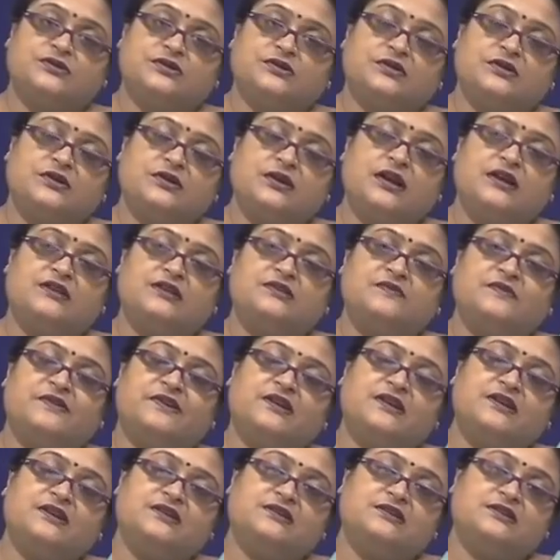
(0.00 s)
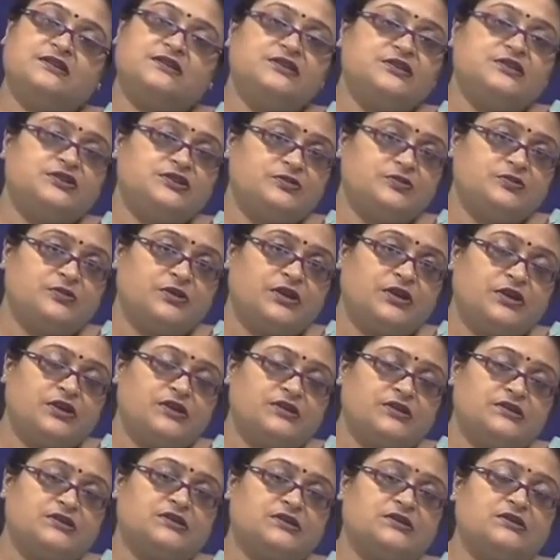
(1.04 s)
as far as decision
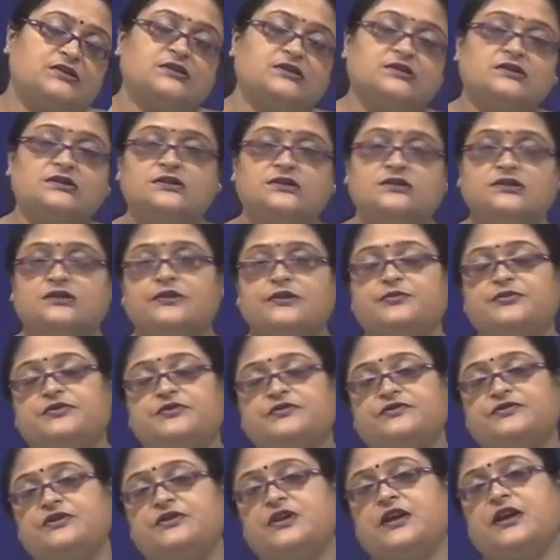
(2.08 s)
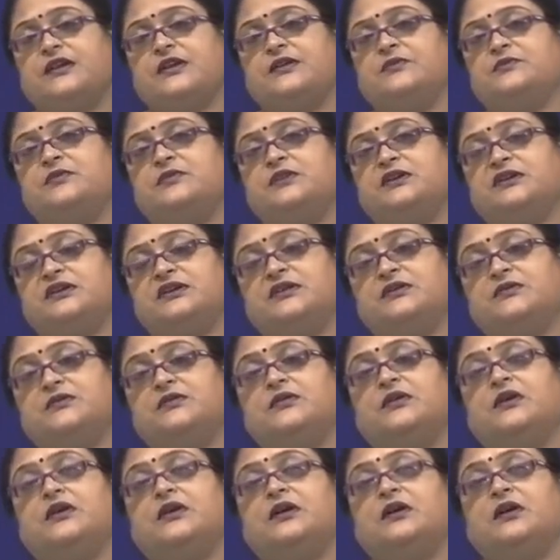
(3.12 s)
making is concerned in terms of time, money,
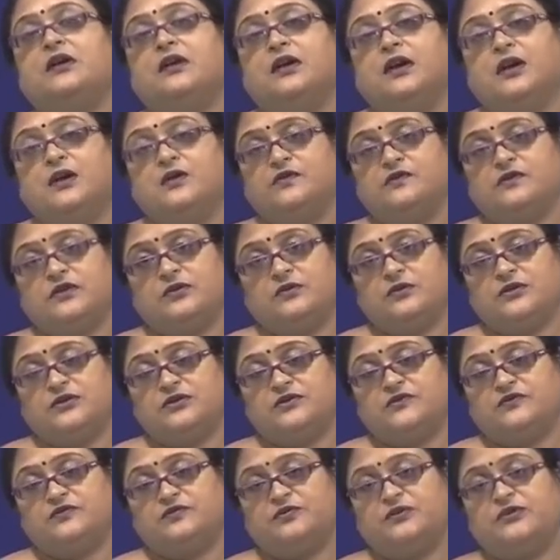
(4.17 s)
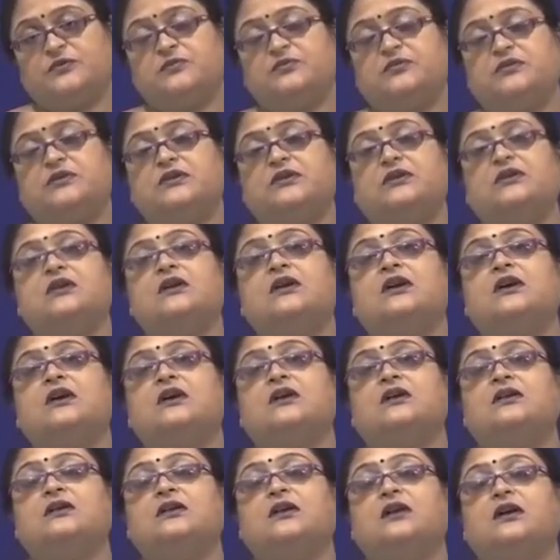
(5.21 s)
involvement of people
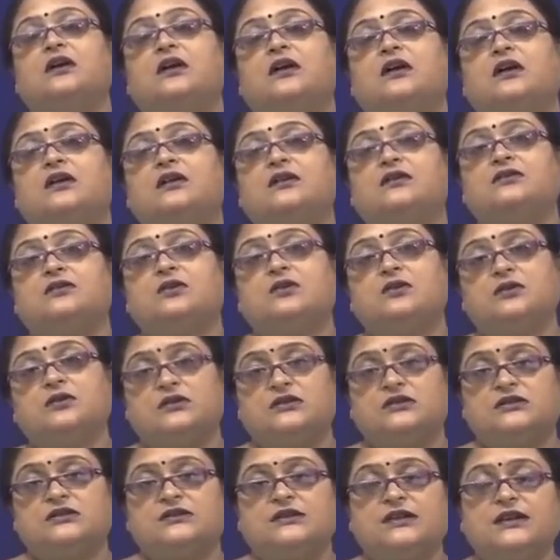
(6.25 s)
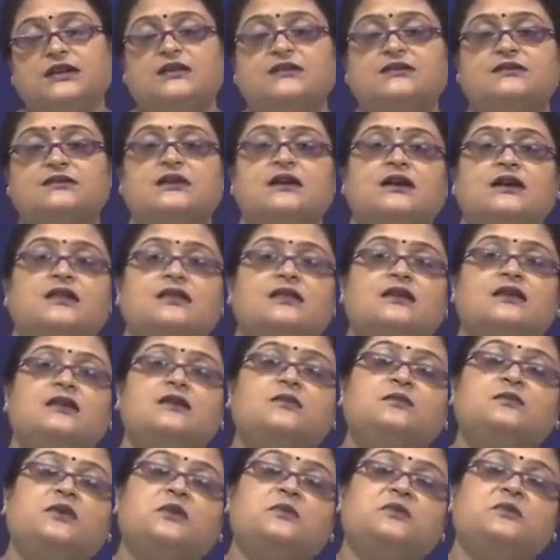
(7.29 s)
and all these things,
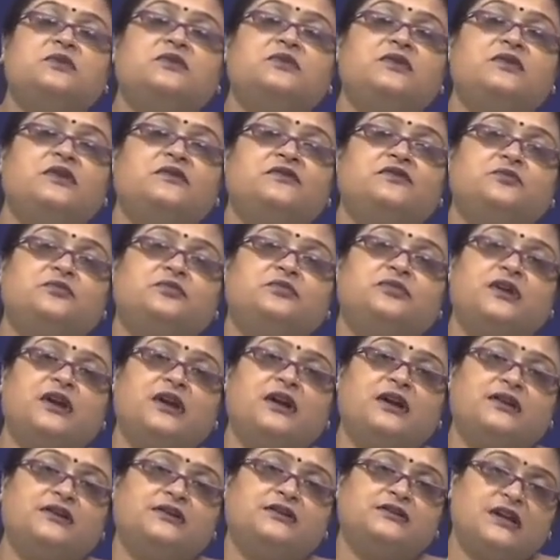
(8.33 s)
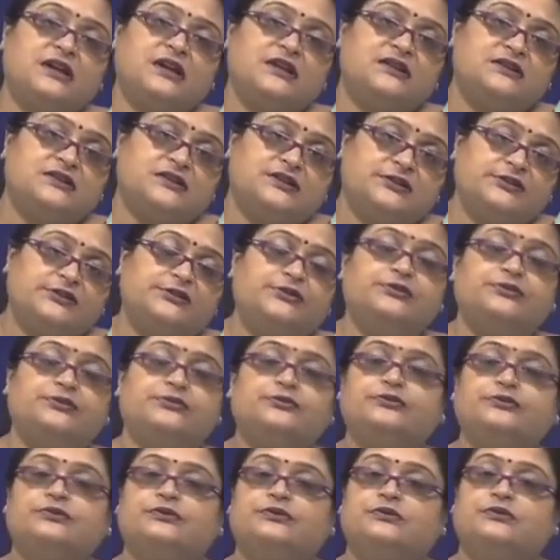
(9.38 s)
then maybe we have to prioritize the
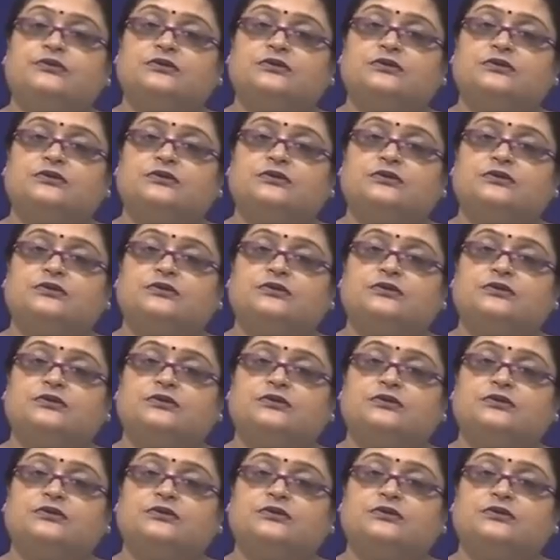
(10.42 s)
issues